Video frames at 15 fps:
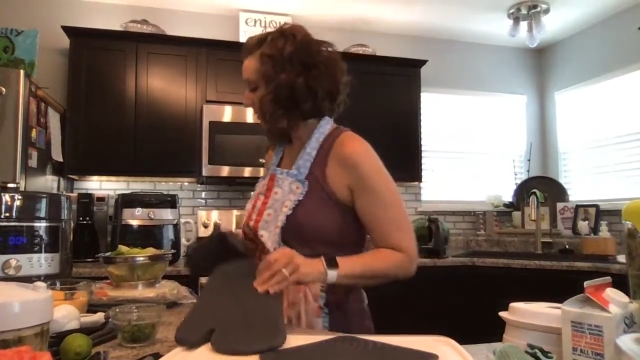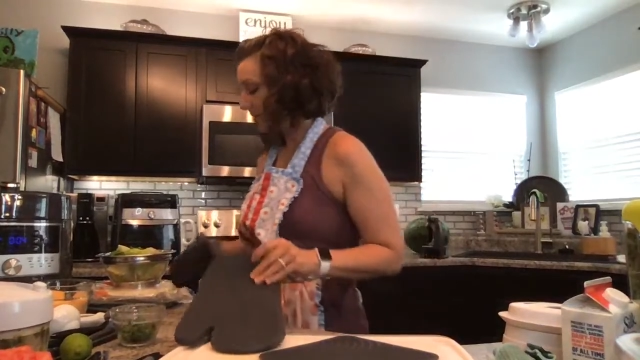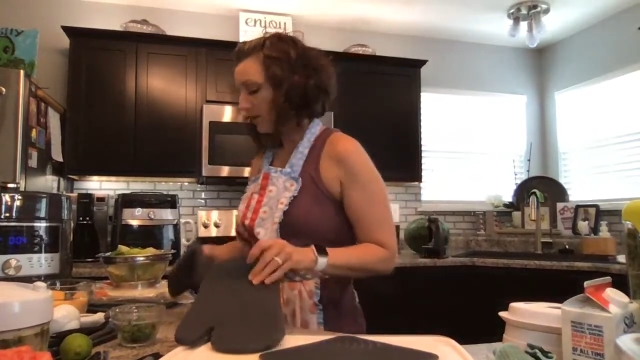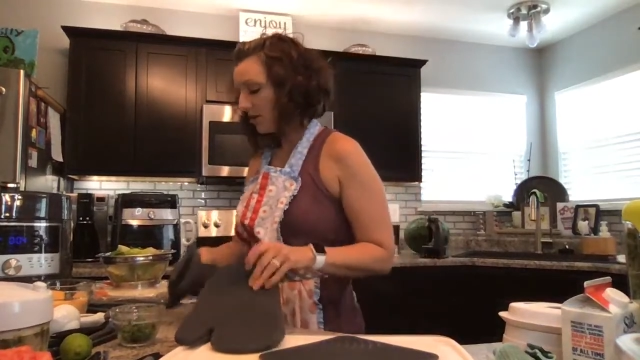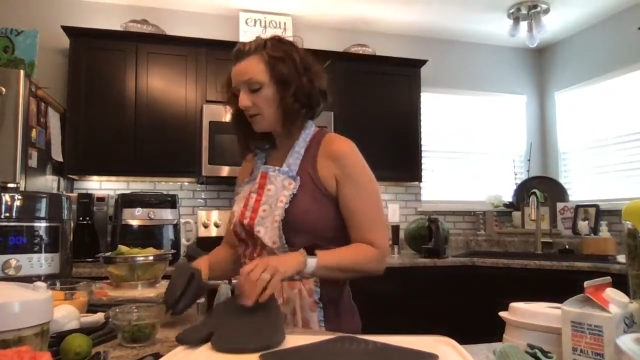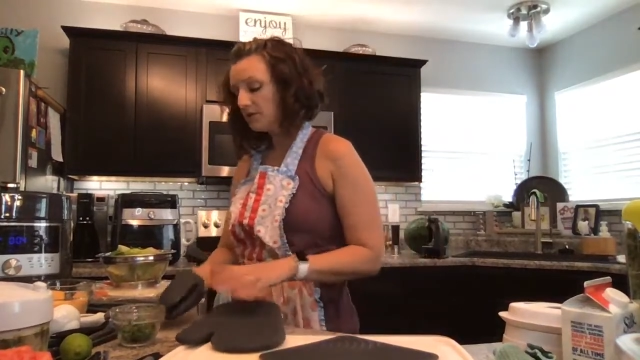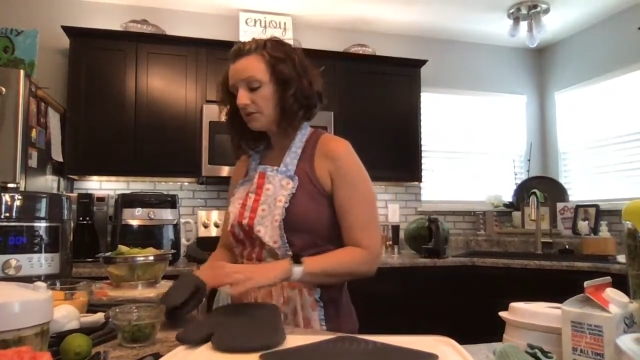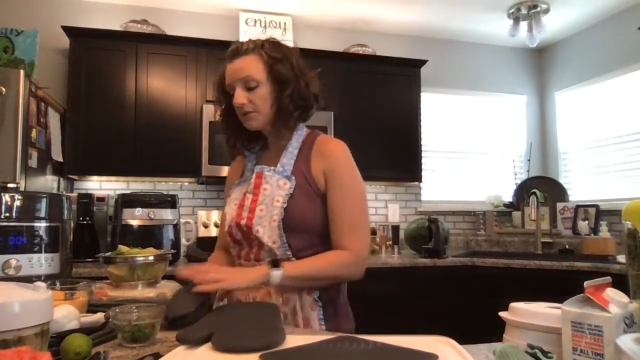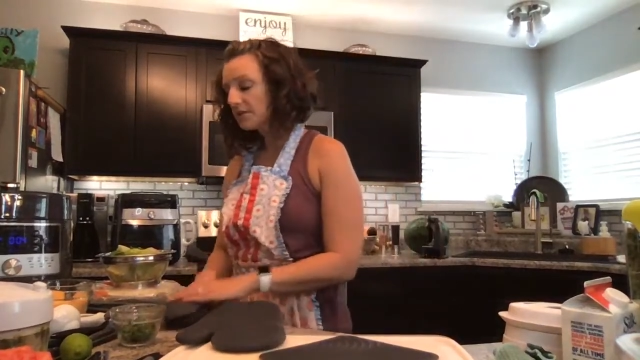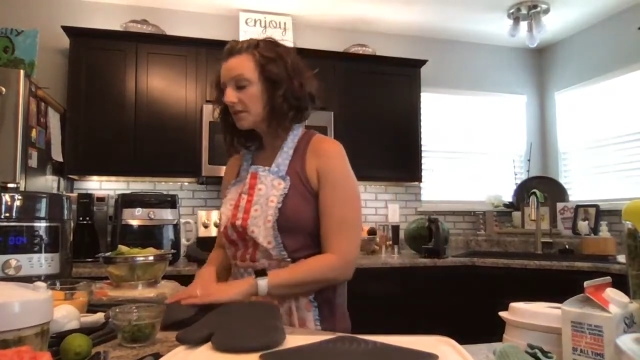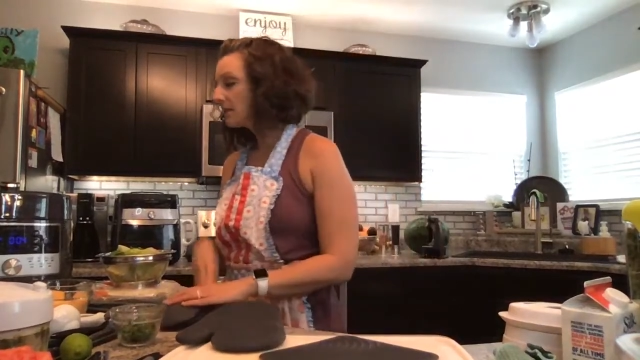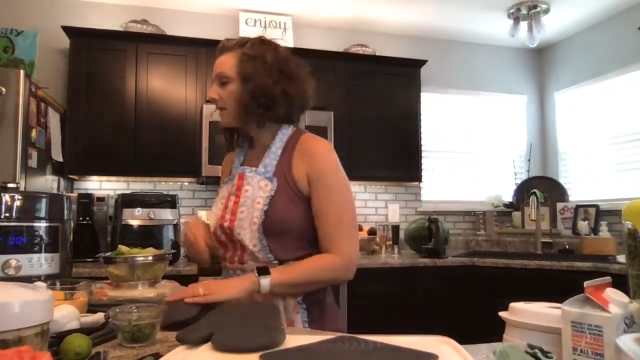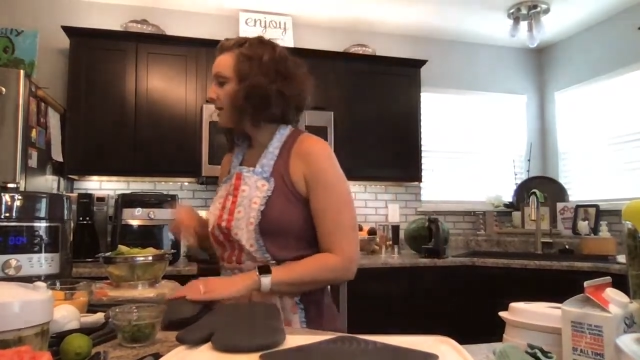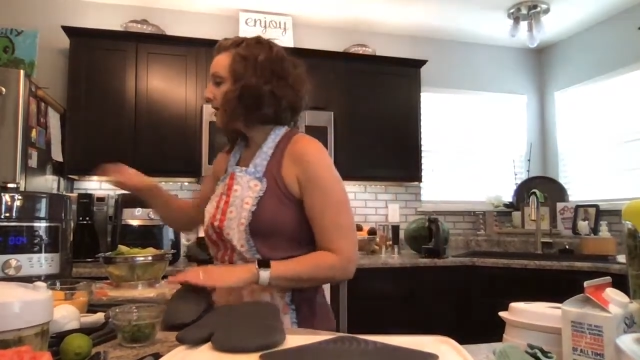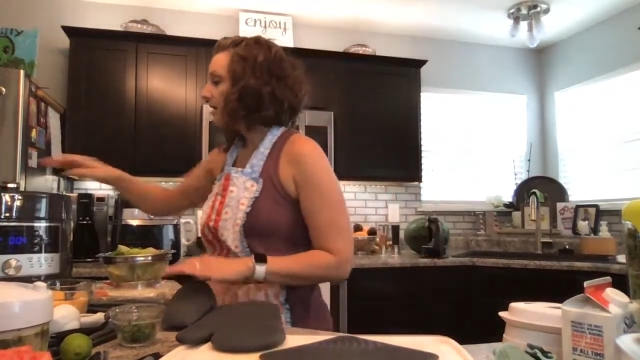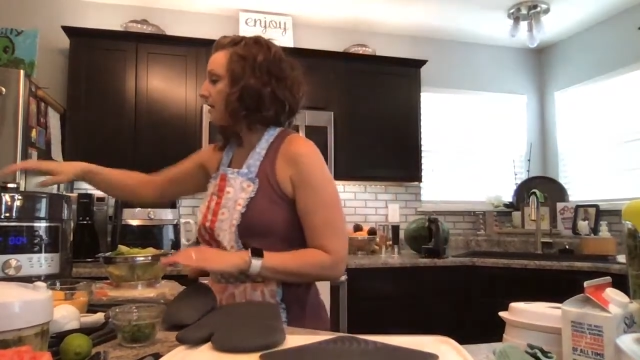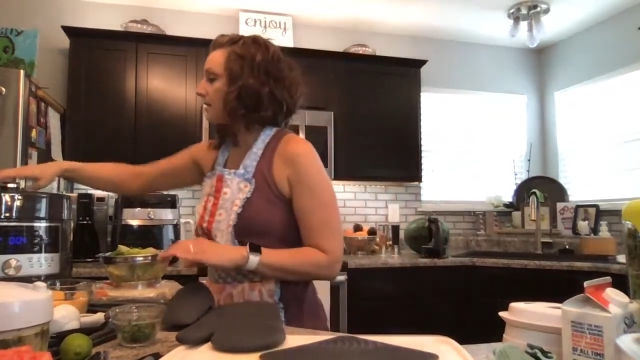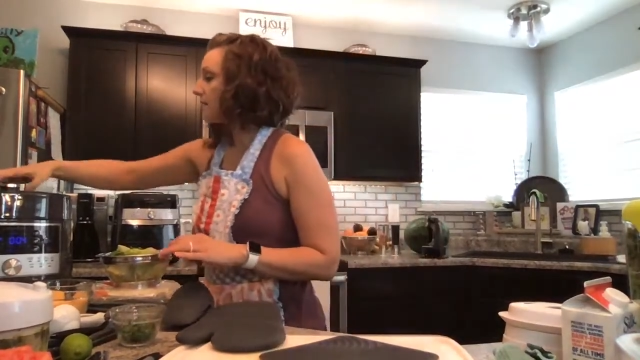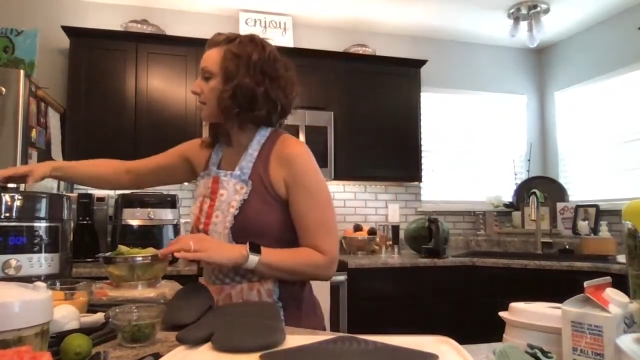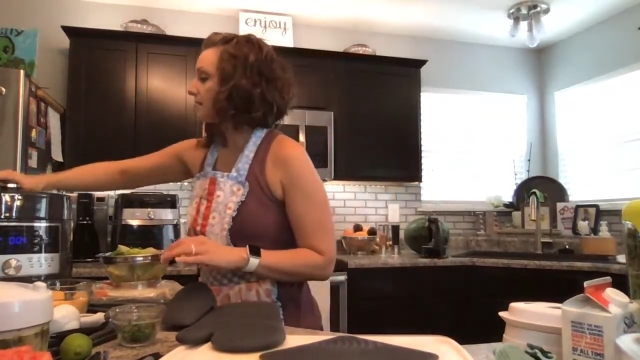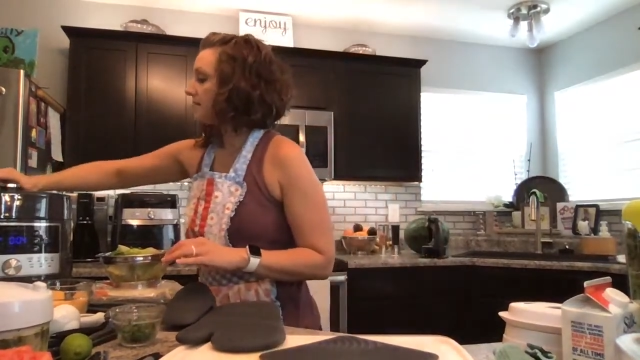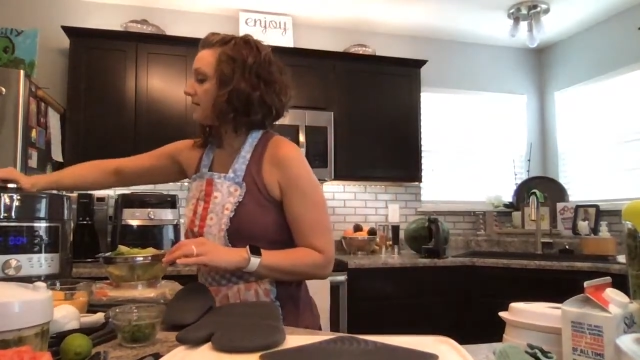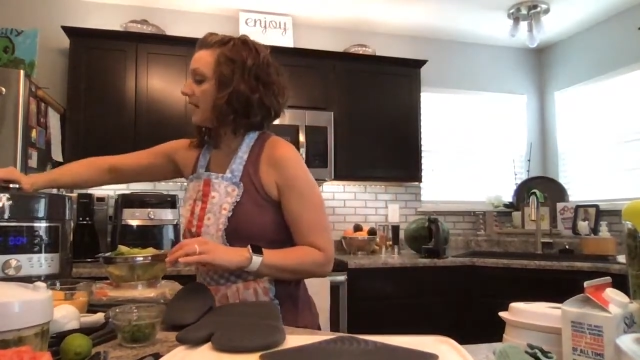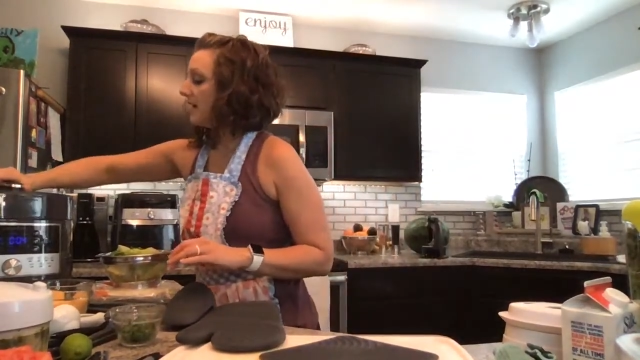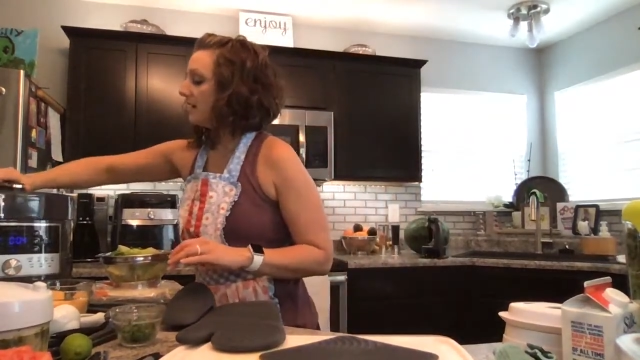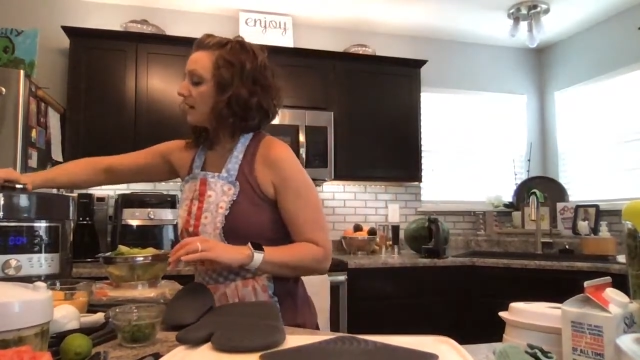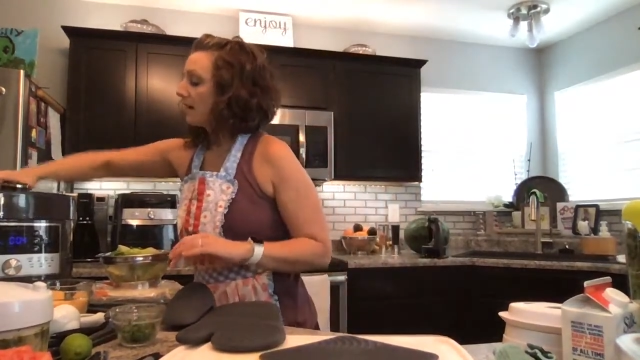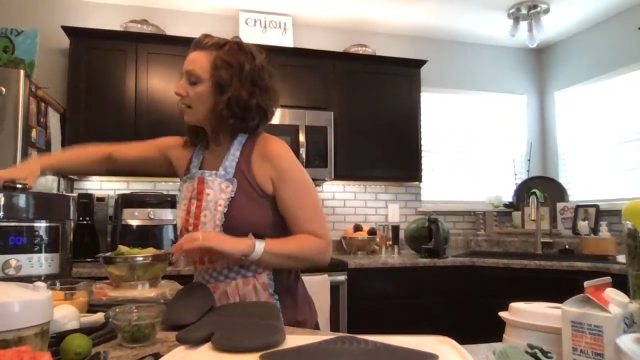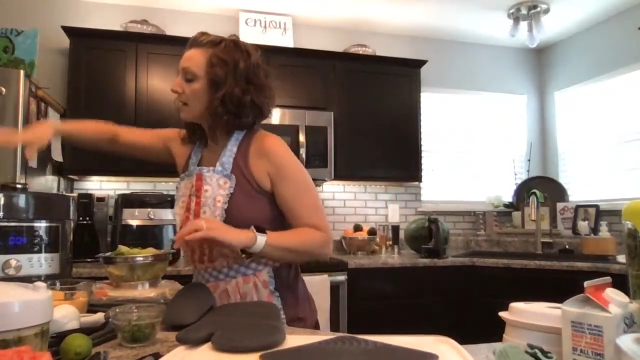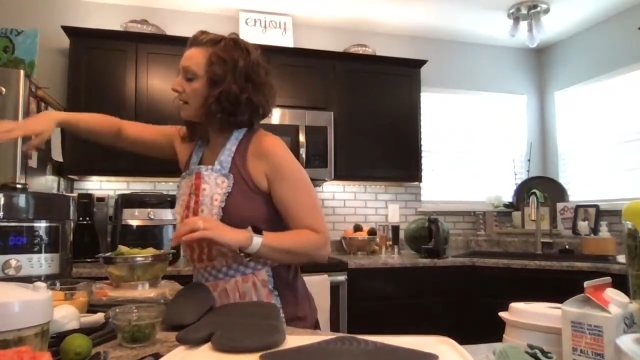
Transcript: those. Take our,